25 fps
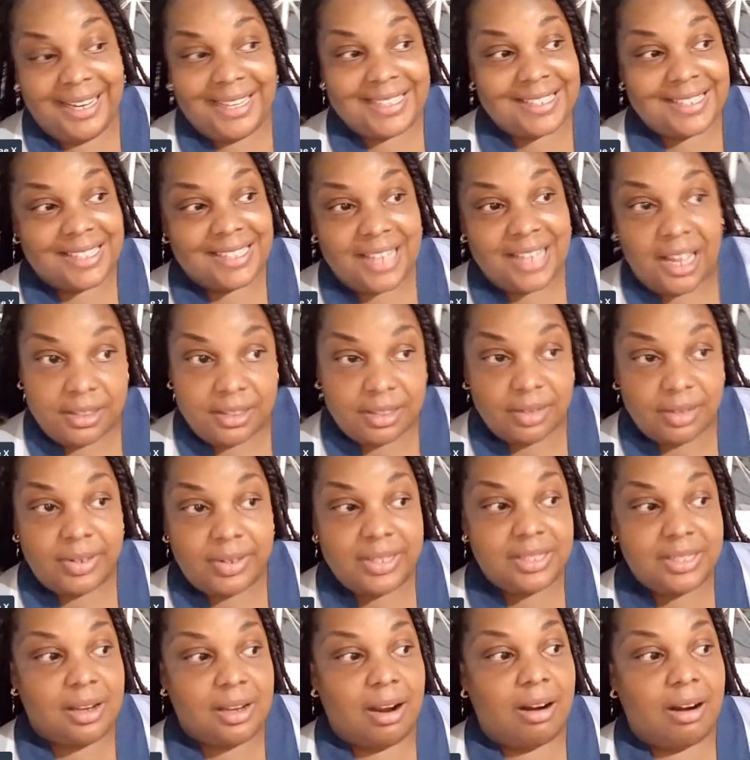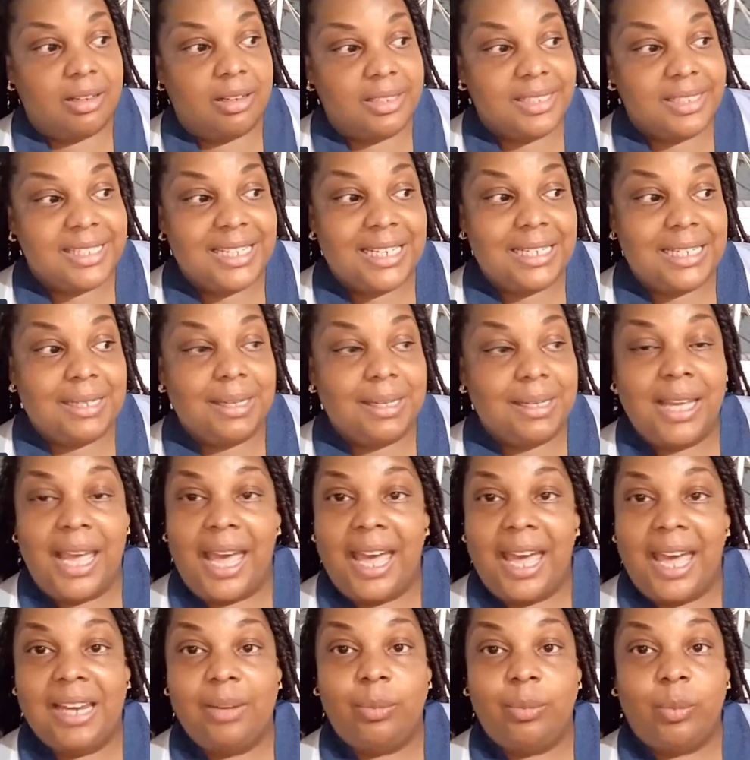It's not the Ritz-Carlton,
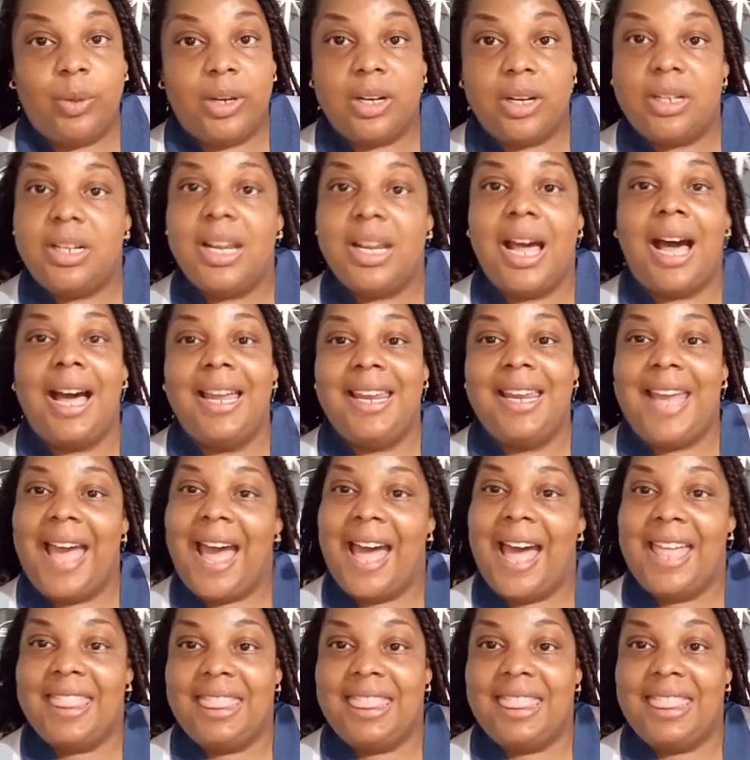and we're not